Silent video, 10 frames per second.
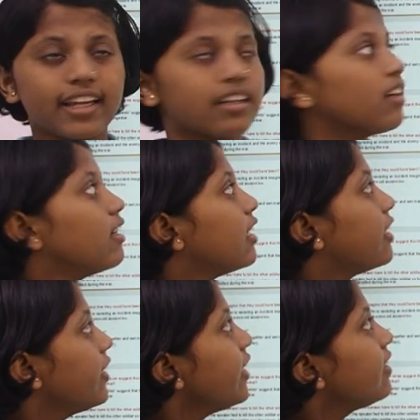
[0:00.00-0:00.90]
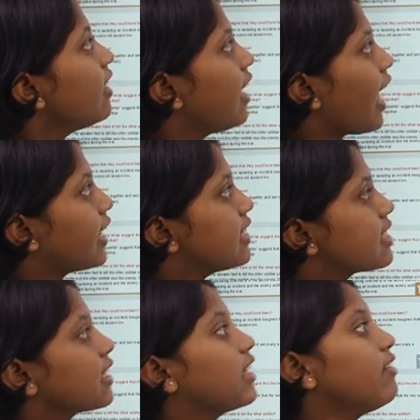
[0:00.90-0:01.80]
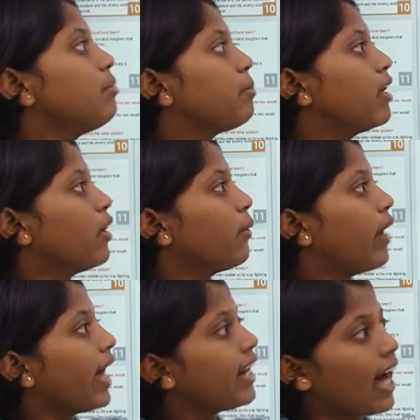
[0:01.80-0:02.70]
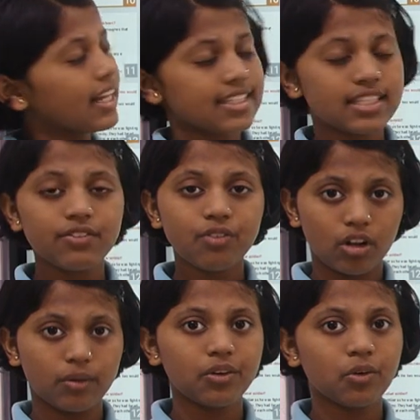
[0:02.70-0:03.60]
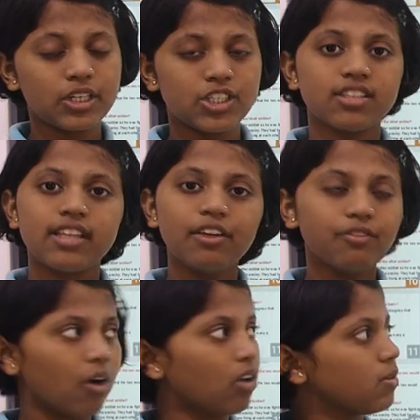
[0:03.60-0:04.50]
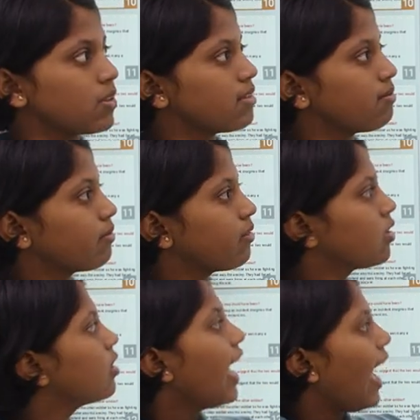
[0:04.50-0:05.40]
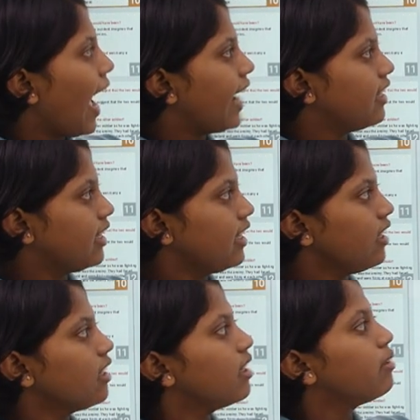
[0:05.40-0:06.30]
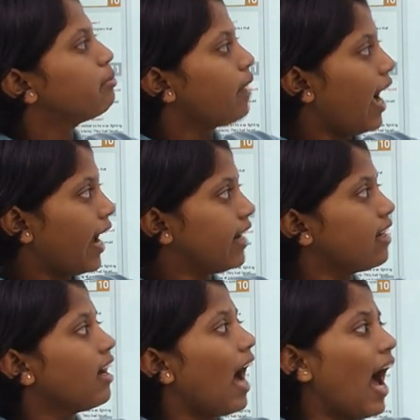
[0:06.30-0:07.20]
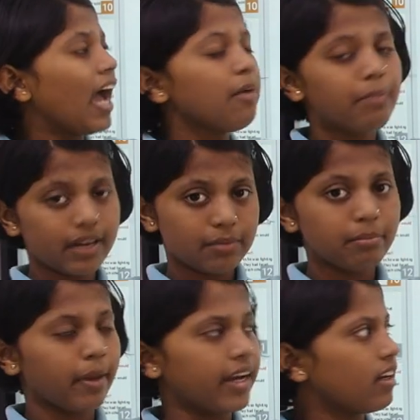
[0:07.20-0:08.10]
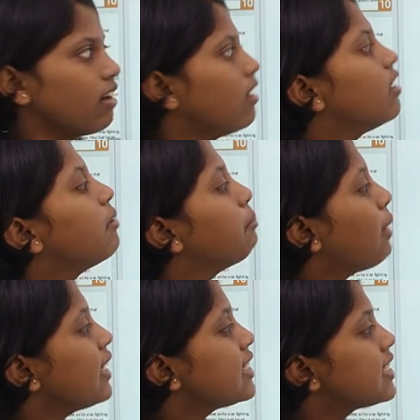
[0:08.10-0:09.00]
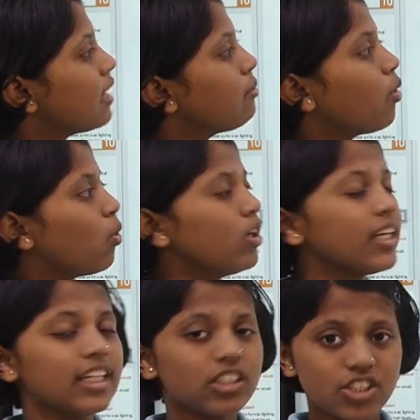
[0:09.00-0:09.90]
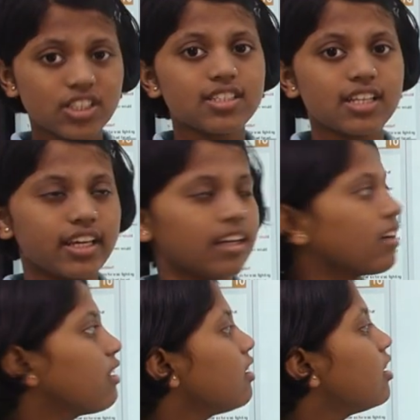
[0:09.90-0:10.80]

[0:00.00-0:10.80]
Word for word: 8. Read the lines given below and answer the following question that follows. Had he and I but met by some old ancient inn,